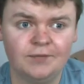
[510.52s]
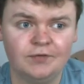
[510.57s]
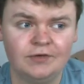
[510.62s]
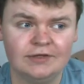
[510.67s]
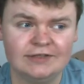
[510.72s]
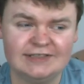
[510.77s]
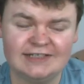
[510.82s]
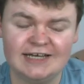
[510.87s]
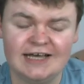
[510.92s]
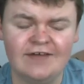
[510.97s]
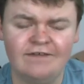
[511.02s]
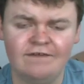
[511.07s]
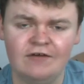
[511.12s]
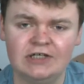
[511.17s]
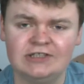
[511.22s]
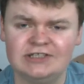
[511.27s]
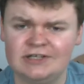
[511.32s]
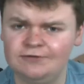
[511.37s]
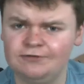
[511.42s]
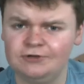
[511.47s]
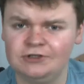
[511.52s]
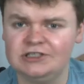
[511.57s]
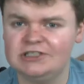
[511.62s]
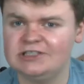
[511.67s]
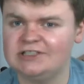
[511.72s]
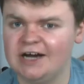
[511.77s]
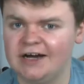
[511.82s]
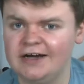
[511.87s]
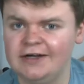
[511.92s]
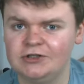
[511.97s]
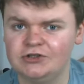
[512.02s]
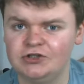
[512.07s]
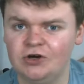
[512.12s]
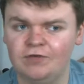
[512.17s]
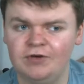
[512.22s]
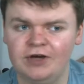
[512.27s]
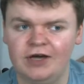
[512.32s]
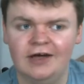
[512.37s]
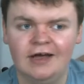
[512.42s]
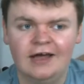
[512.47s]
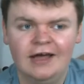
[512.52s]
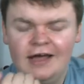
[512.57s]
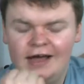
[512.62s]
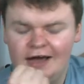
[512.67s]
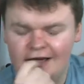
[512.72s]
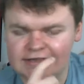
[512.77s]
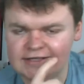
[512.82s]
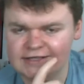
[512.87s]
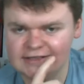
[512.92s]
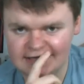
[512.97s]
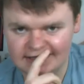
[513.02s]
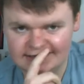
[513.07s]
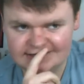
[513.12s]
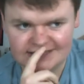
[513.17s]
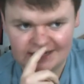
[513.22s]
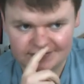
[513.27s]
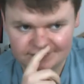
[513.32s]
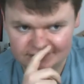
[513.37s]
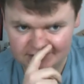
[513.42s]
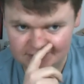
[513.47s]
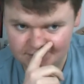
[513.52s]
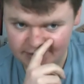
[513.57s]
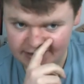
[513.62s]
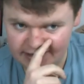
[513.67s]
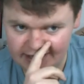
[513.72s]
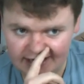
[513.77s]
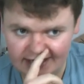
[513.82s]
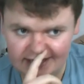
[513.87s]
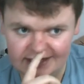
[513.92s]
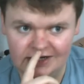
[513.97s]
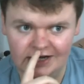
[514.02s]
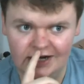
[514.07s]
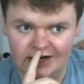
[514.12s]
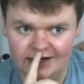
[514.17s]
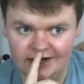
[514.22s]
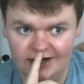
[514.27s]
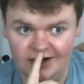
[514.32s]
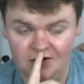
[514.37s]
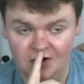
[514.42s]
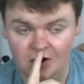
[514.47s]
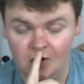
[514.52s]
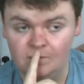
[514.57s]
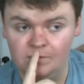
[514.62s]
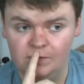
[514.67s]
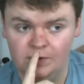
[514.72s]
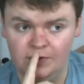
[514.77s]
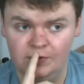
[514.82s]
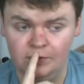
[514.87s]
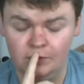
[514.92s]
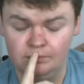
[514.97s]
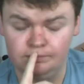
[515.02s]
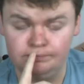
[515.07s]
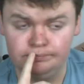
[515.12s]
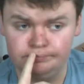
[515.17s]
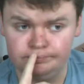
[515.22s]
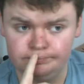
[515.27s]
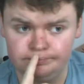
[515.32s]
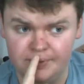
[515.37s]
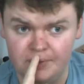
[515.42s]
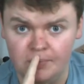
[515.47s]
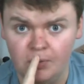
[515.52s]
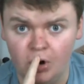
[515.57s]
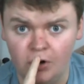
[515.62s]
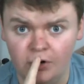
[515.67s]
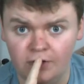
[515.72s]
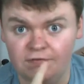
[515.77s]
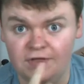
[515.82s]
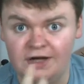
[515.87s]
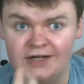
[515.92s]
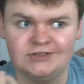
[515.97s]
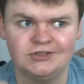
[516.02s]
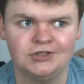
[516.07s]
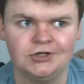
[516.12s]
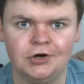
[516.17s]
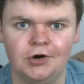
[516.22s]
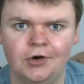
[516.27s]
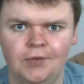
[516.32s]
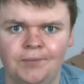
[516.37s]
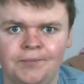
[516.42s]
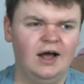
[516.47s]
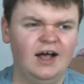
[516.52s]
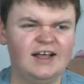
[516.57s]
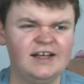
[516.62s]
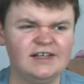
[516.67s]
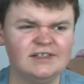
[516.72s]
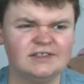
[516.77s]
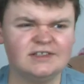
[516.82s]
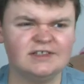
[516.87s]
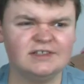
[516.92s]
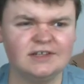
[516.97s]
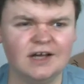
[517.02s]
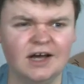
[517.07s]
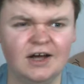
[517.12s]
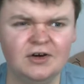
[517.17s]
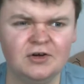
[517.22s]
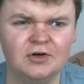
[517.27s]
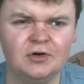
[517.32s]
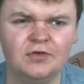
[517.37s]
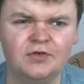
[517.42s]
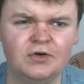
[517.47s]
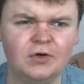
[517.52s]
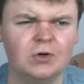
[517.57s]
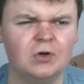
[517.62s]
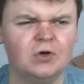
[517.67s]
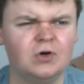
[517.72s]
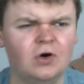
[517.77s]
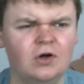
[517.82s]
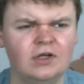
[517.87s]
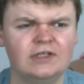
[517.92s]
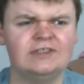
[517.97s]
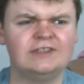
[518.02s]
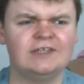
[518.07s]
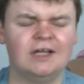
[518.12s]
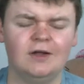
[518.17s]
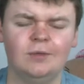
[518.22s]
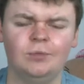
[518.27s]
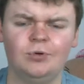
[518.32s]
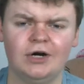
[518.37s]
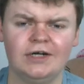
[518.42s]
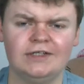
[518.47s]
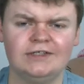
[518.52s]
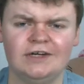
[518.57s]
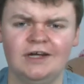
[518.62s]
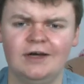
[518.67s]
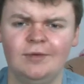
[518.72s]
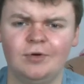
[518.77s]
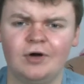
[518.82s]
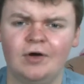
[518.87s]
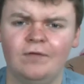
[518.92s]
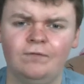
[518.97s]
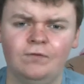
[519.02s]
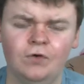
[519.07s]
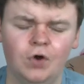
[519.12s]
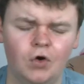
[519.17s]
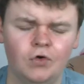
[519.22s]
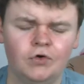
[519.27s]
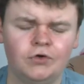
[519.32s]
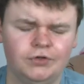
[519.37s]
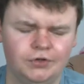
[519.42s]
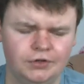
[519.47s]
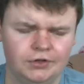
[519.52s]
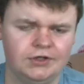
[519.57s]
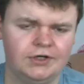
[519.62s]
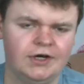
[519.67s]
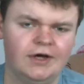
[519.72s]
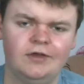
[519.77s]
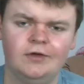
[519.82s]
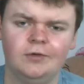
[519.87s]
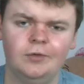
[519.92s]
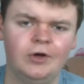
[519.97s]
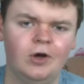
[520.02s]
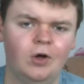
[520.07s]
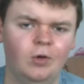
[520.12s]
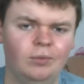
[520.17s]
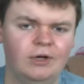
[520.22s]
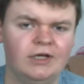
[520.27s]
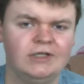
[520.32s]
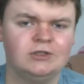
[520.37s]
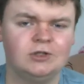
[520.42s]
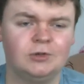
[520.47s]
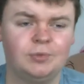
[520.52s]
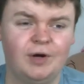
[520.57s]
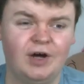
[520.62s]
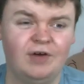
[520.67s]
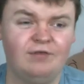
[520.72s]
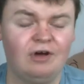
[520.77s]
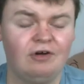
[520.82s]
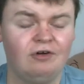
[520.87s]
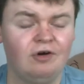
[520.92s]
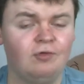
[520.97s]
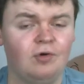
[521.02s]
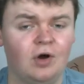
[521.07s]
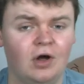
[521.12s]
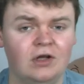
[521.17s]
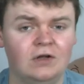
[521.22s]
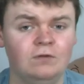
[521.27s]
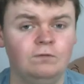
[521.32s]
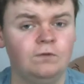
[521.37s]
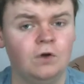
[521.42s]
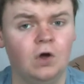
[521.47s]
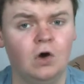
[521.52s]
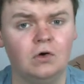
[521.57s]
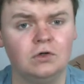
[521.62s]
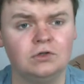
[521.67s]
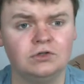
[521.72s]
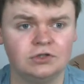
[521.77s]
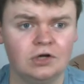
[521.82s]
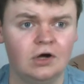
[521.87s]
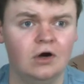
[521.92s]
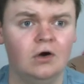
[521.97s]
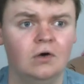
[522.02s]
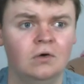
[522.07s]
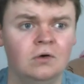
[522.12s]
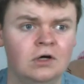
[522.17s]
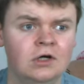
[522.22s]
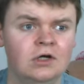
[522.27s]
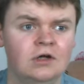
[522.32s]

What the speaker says: seeing their different styles of it, I think that's definitely been a highlight and hopefully there'll be more of that to come. I guess, I don't know if you could call it celebrating it, but I vlogged the day that we all meet up and I very rarely vlog, so